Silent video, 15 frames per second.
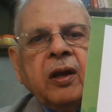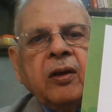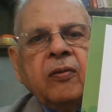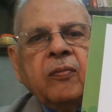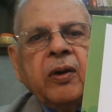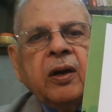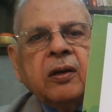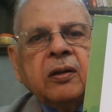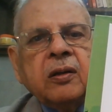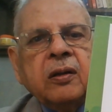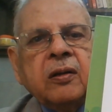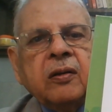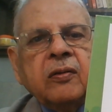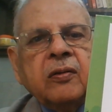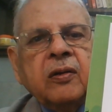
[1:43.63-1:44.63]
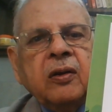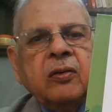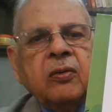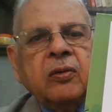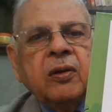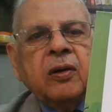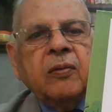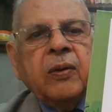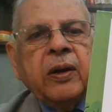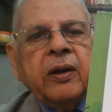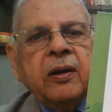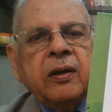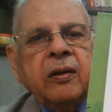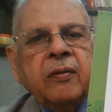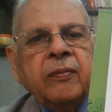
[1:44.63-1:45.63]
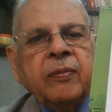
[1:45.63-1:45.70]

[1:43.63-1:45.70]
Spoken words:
I have marked, it is the urinary bladder,